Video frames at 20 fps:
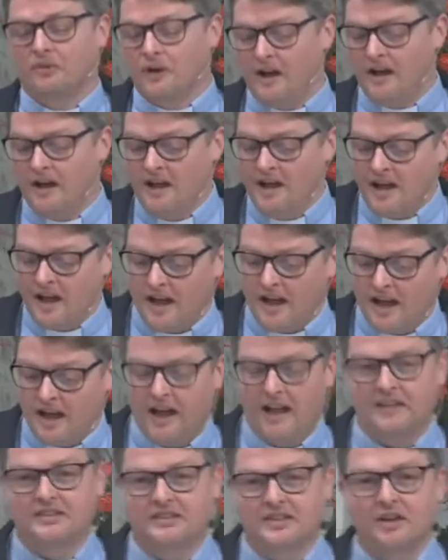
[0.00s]
to a, a,
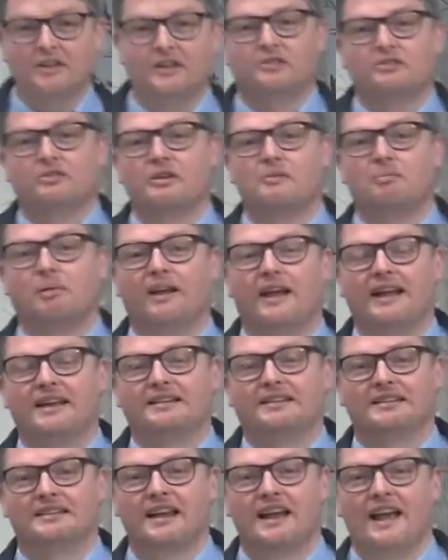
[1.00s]
a solitary
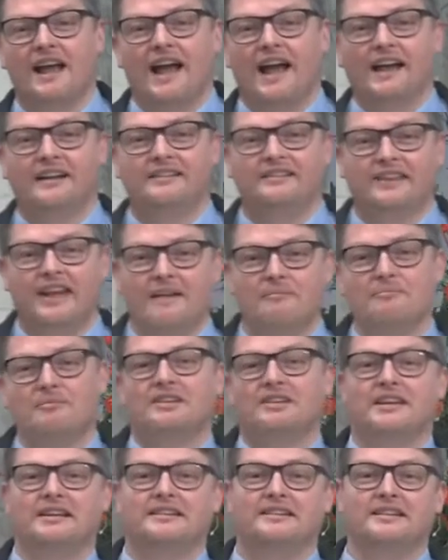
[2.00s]
place and
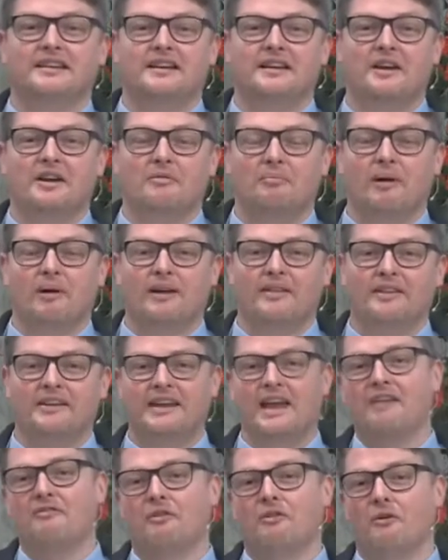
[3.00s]
tempted by the
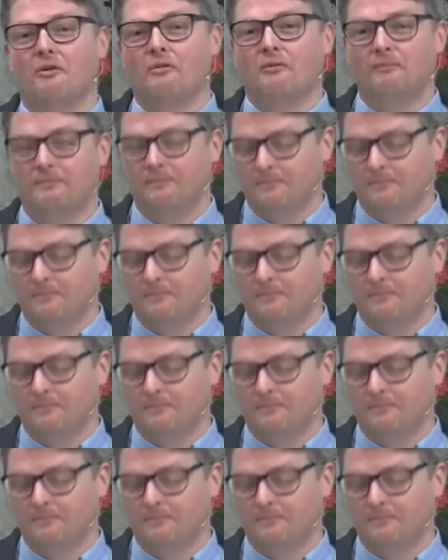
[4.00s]
devil.